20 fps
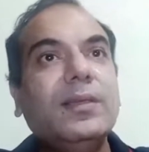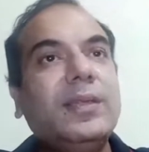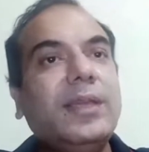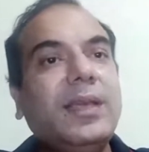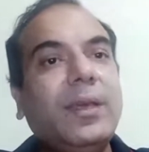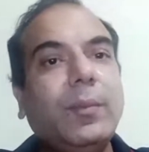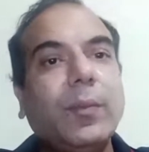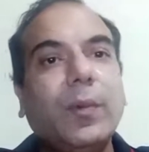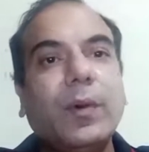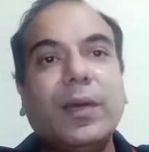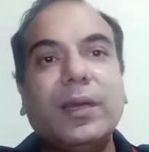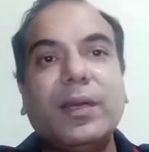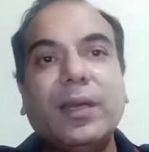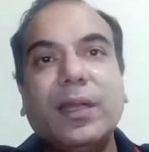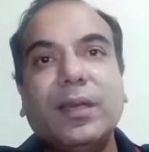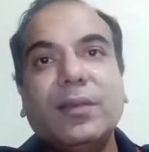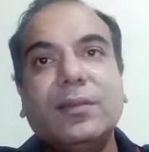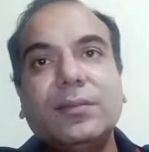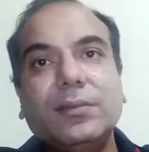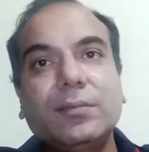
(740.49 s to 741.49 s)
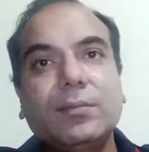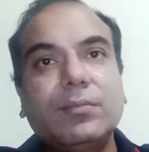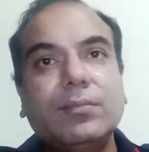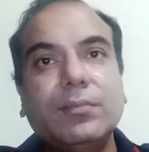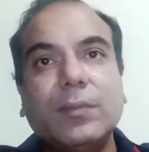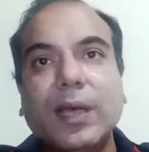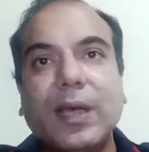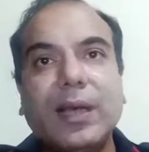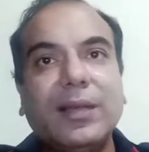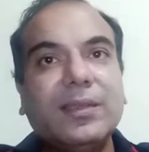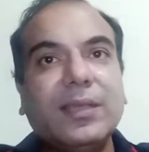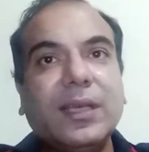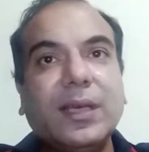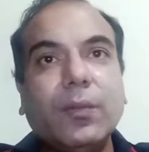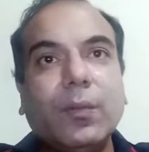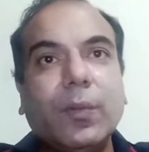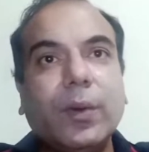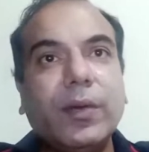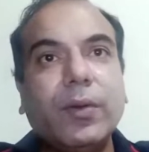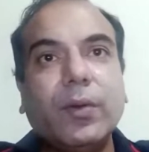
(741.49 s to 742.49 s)
DMart is, I'll say,
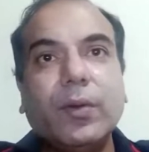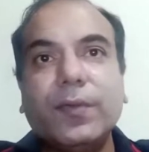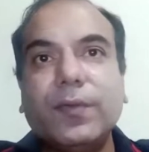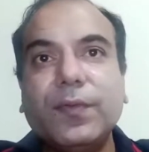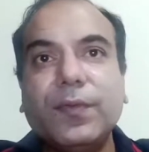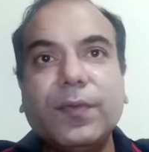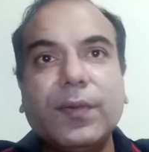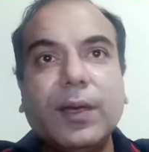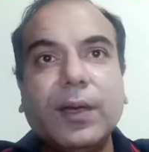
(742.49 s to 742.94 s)
one of